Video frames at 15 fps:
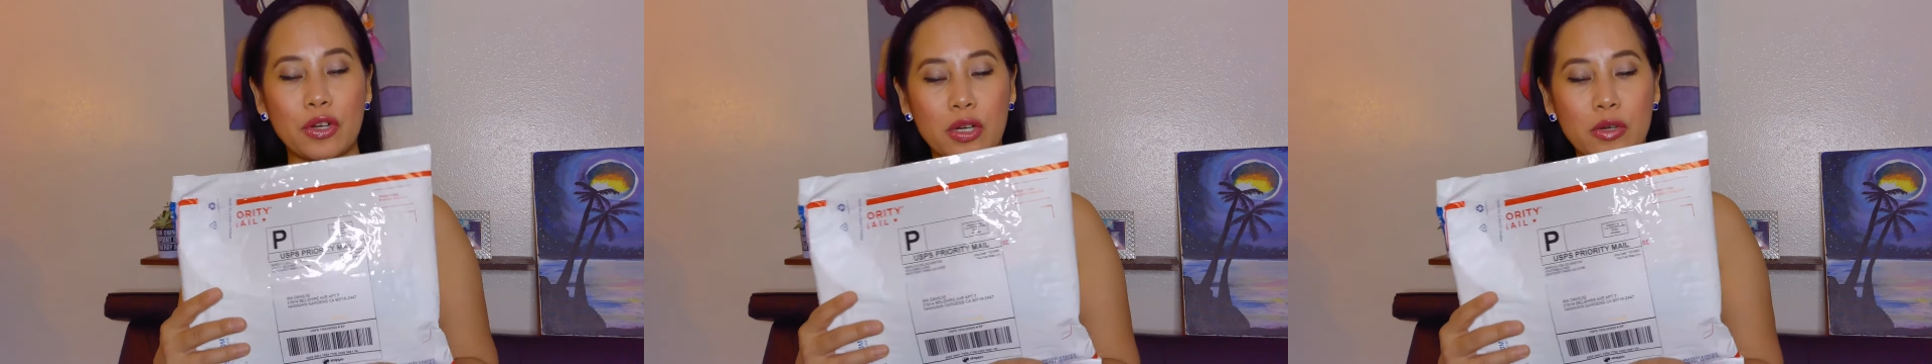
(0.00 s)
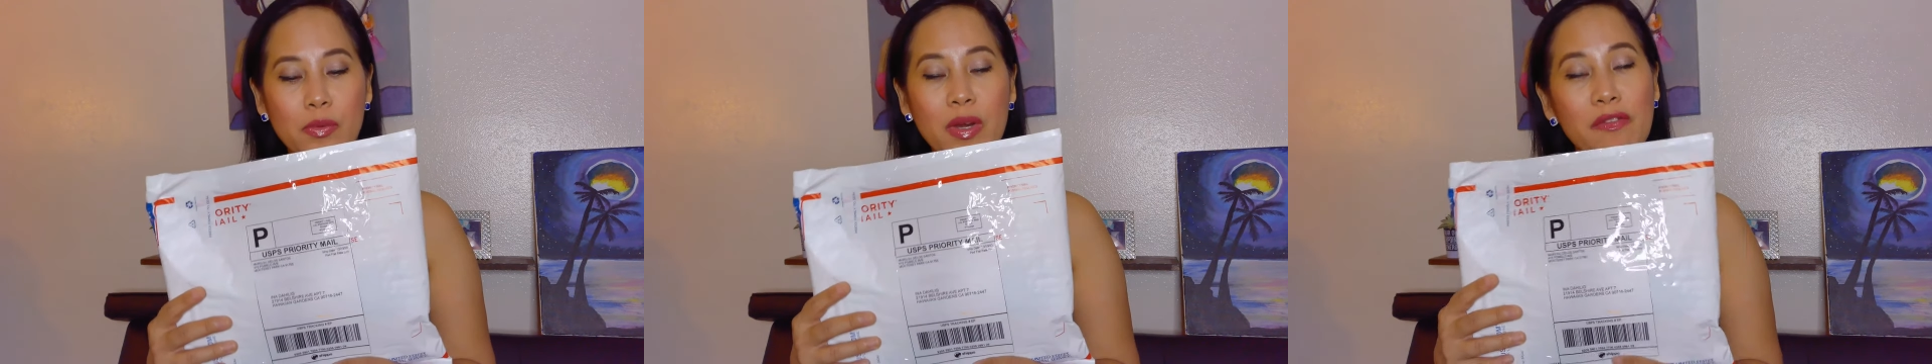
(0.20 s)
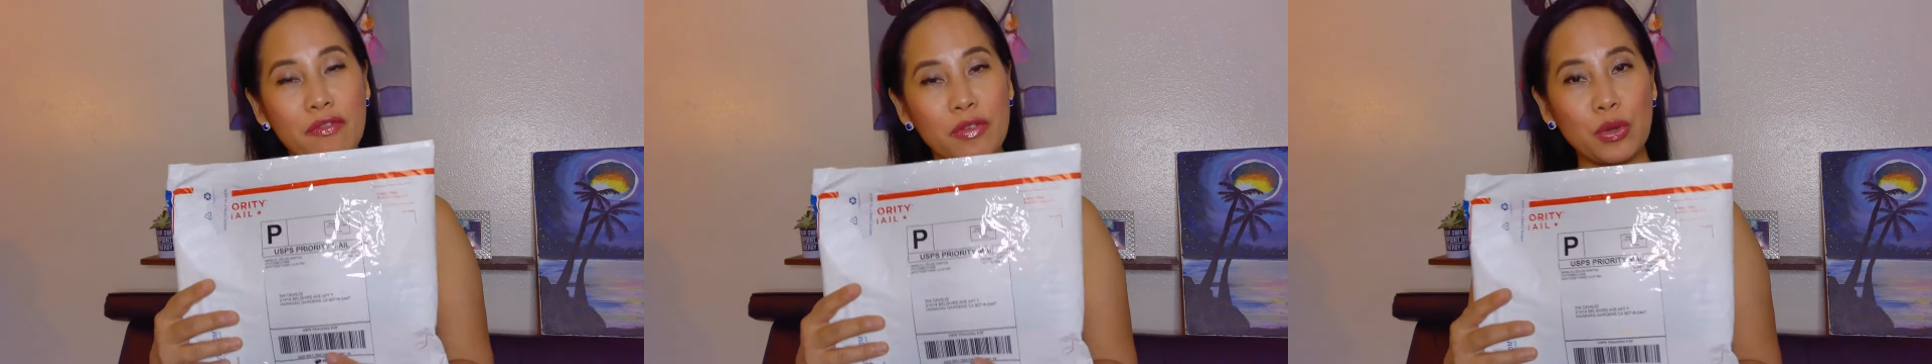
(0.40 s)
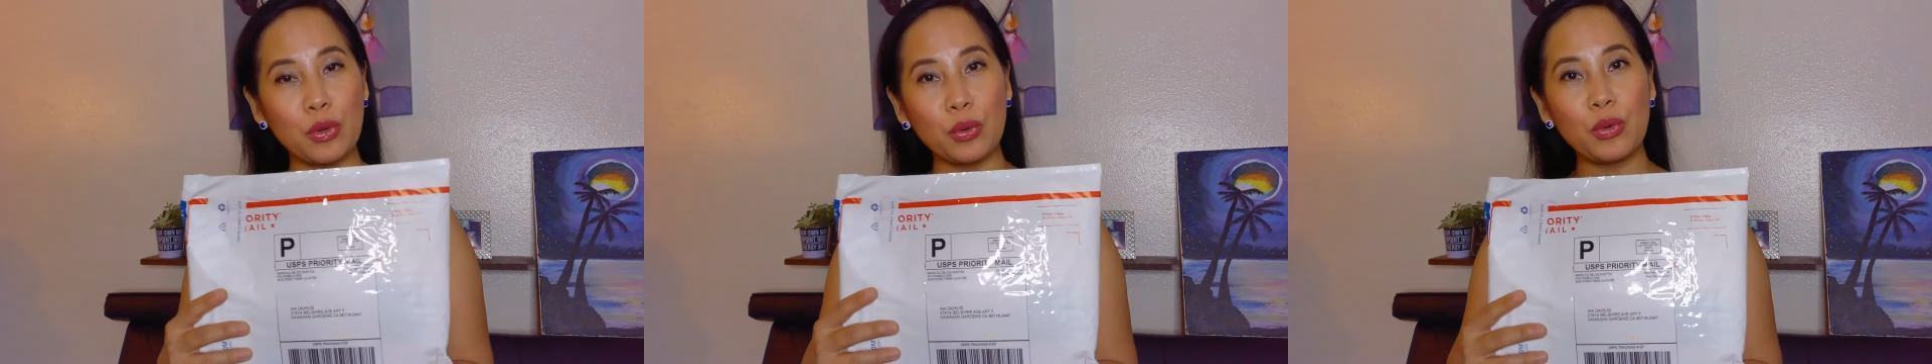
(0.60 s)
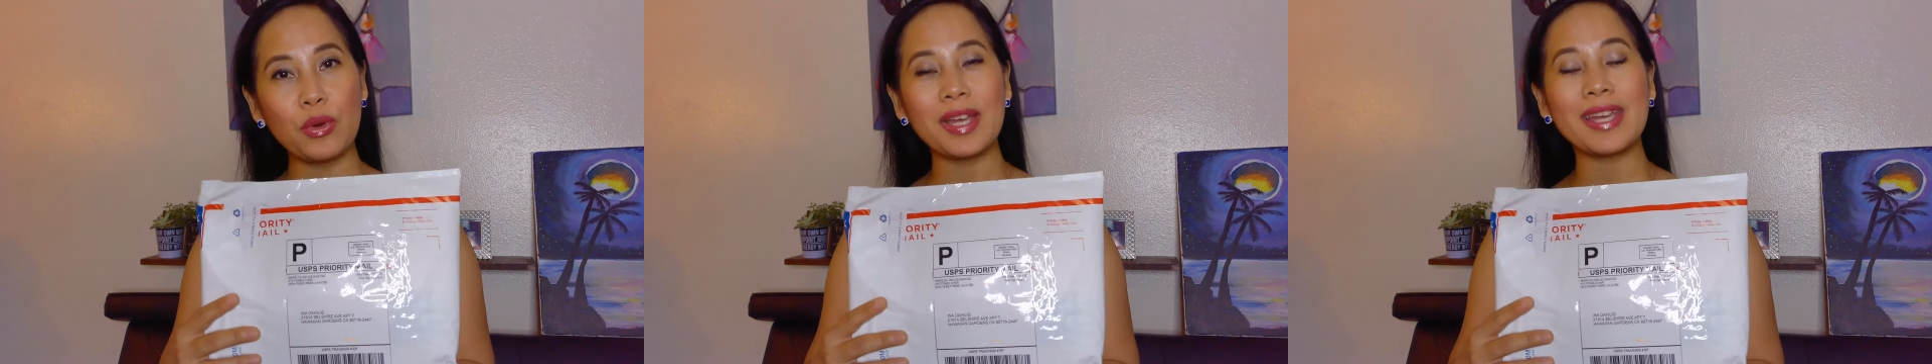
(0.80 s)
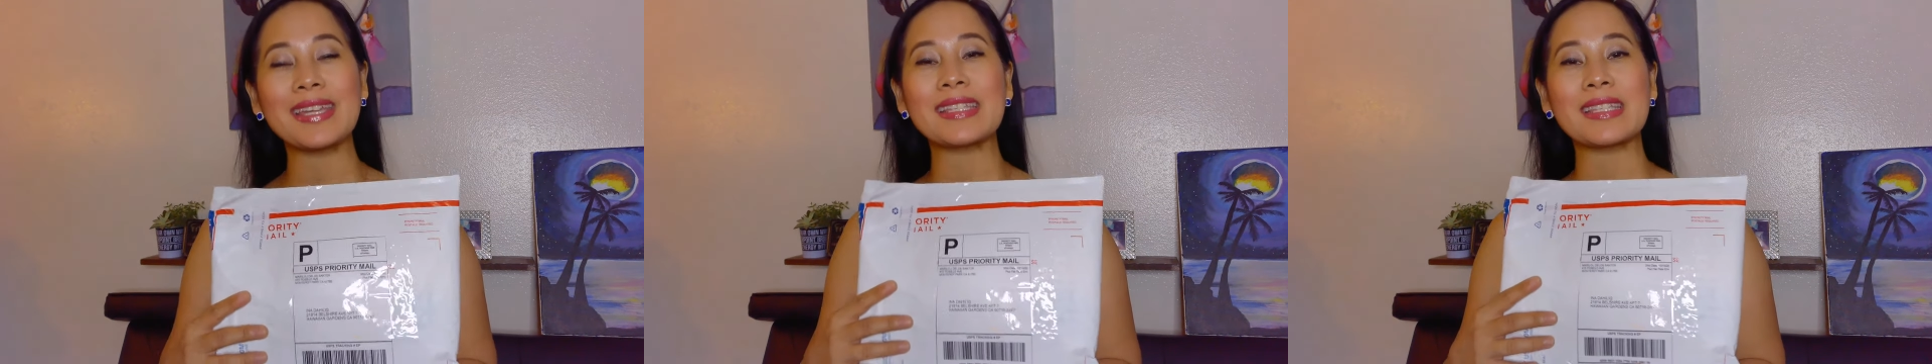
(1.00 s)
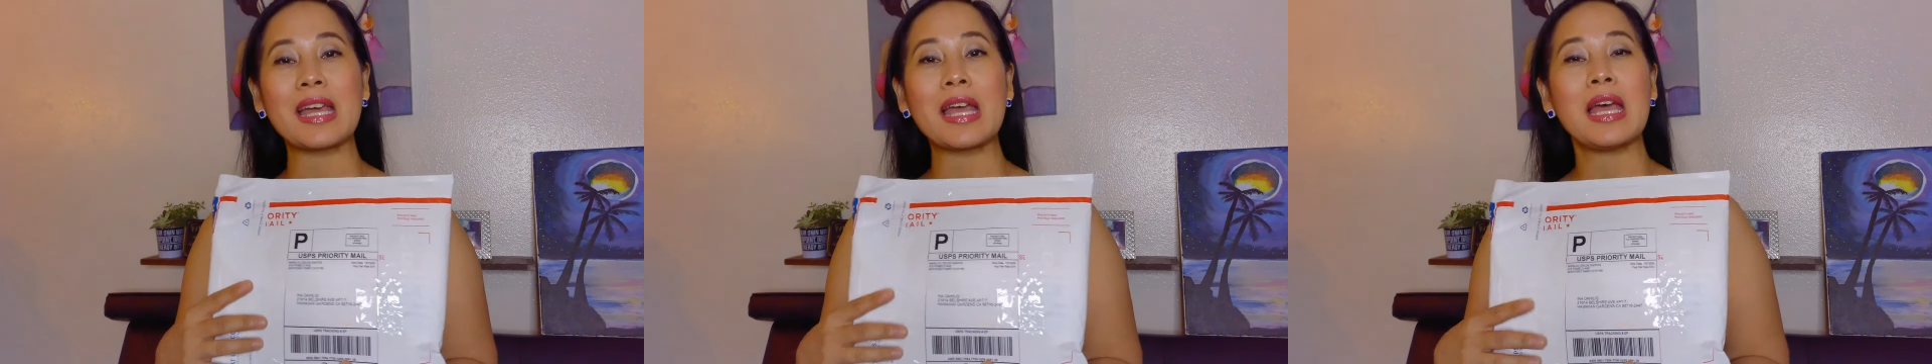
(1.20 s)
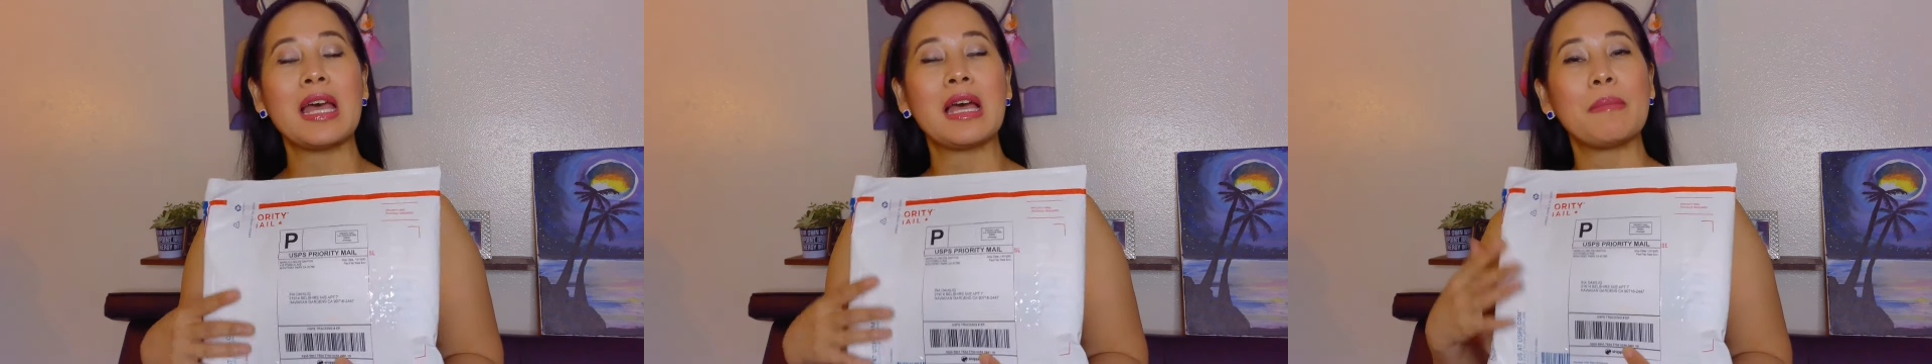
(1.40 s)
for review is